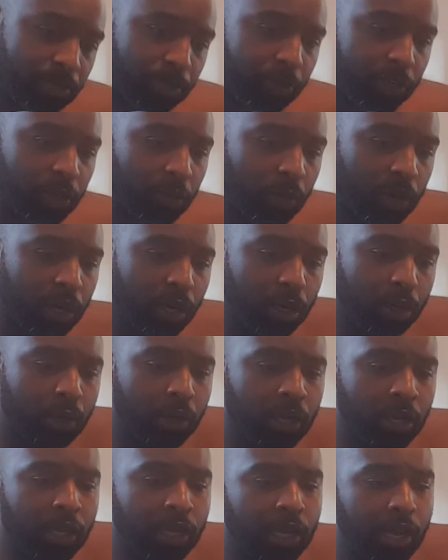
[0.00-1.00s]
pretty
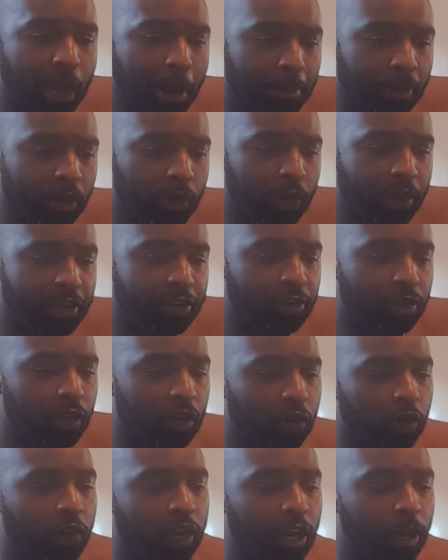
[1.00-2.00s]
well, I'm going to go ahead and do the
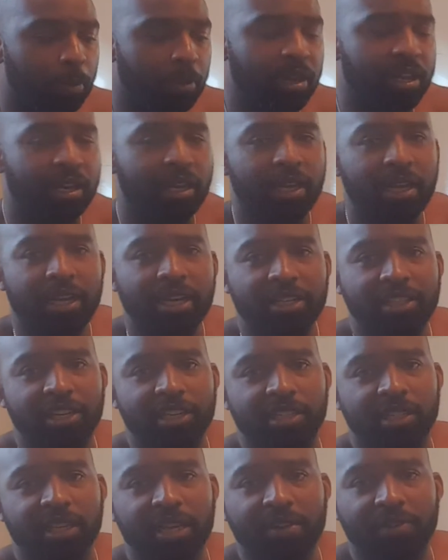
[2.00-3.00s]
whole helmet
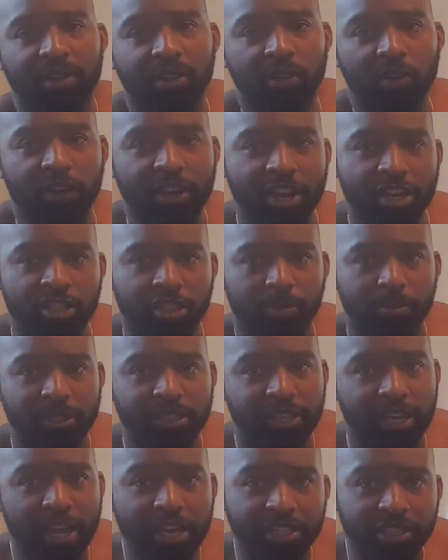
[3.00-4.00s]
just to give it a little extra
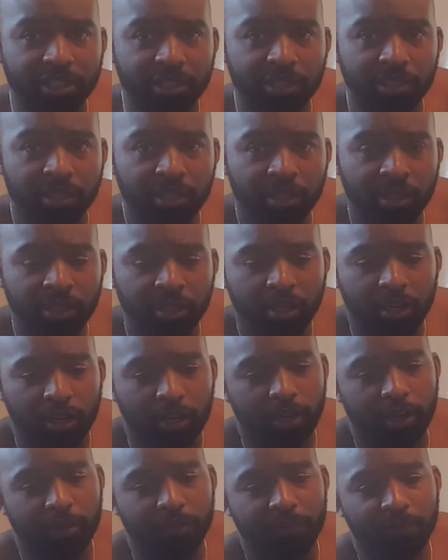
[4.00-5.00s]
protection
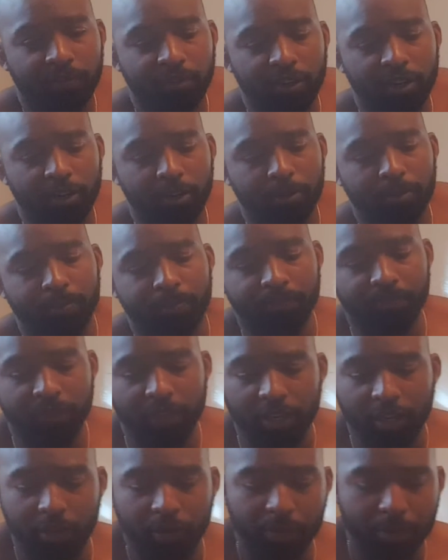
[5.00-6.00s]
from
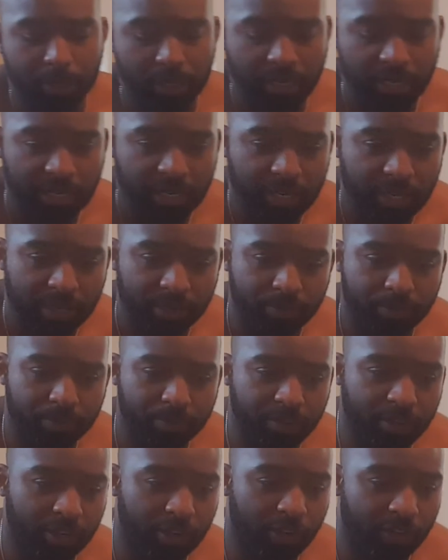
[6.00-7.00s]
any
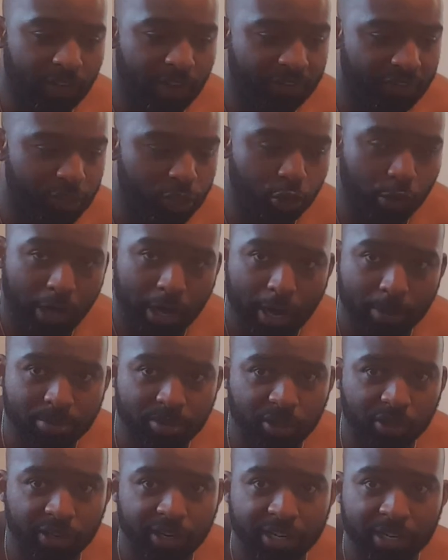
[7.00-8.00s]
if it
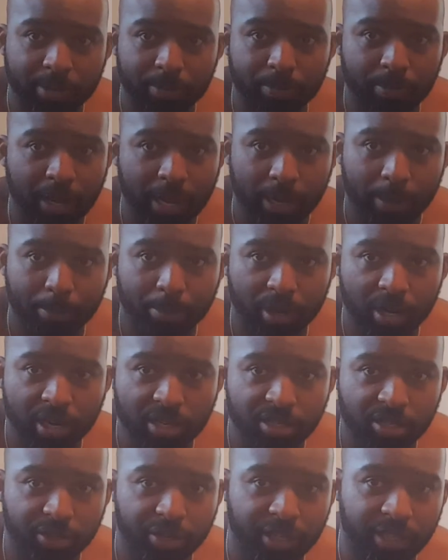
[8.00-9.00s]
drops or any kind of
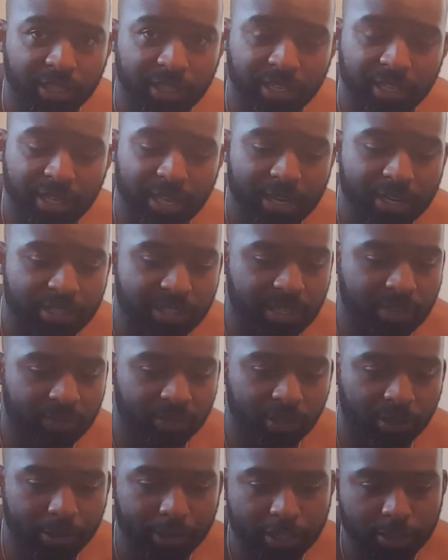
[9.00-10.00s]
bugs or anything like that. Just give it
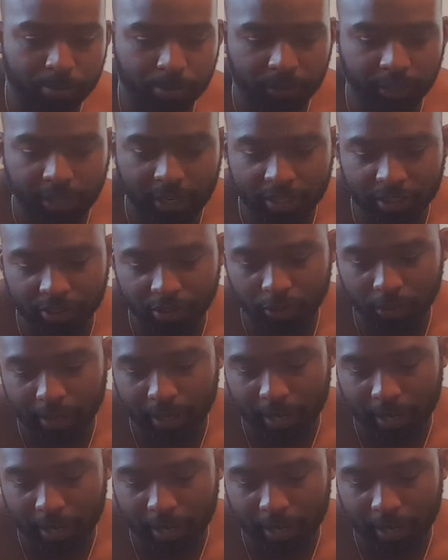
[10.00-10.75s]
a little extra protection so it